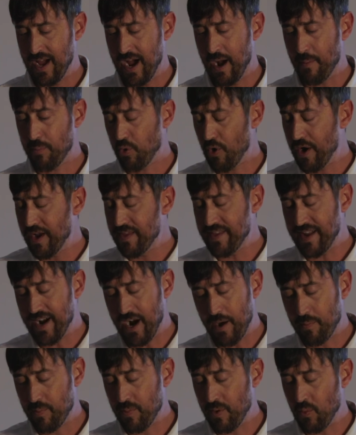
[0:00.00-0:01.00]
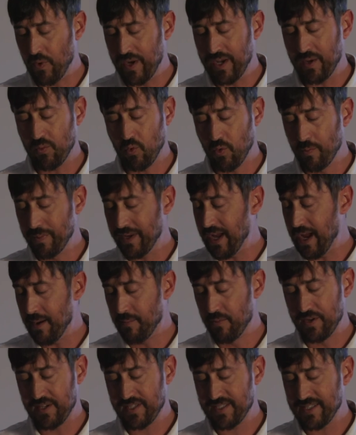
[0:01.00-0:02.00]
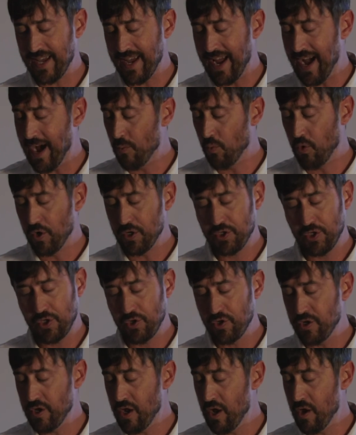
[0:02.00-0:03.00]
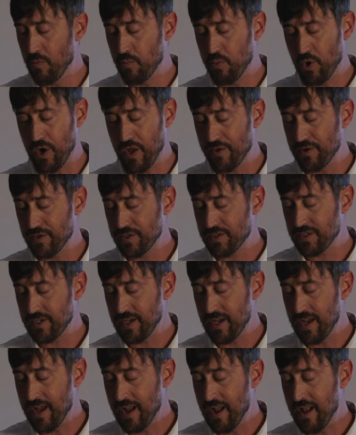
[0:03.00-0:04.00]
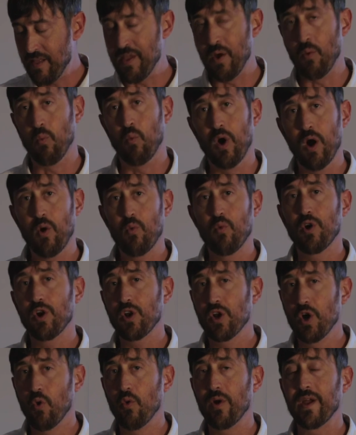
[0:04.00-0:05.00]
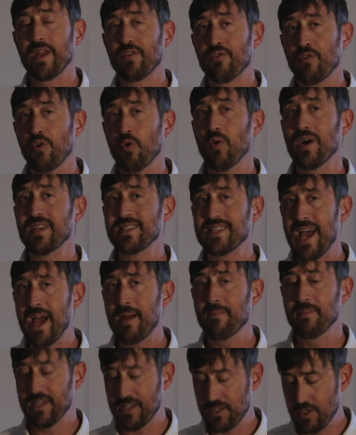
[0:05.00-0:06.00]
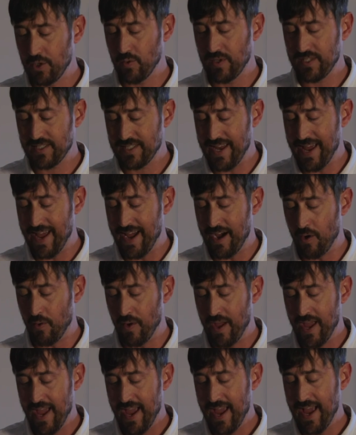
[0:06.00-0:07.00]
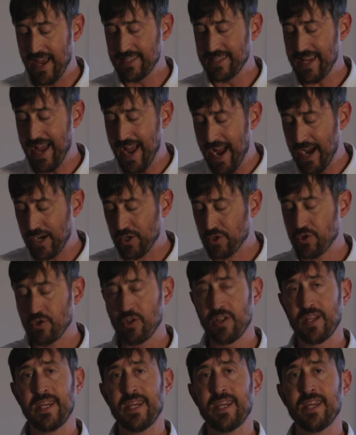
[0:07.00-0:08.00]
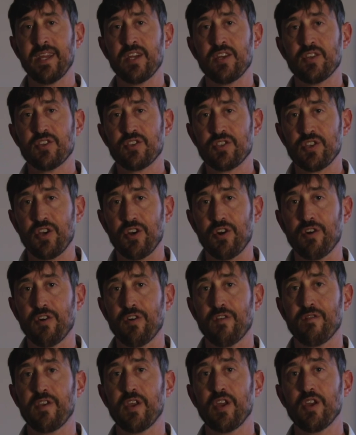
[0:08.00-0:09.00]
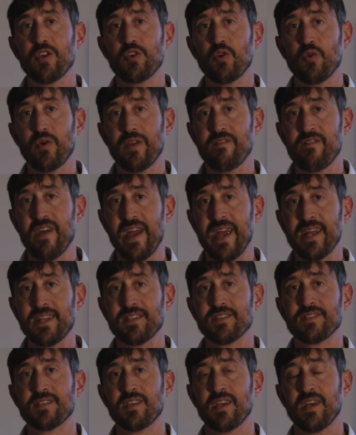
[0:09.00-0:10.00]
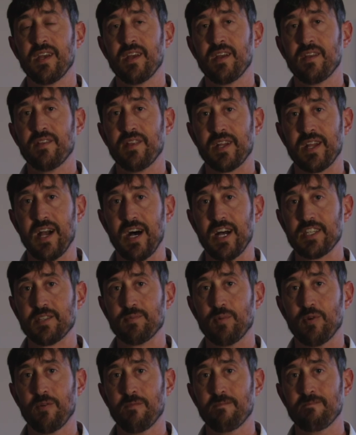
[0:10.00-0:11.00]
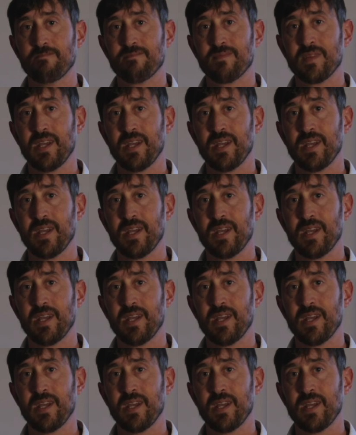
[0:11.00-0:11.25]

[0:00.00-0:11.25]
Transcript: I pray that we will be able to say, I want you to know, brothers, that what we're going through, what's happening to us now, has actually served to advance the gospel.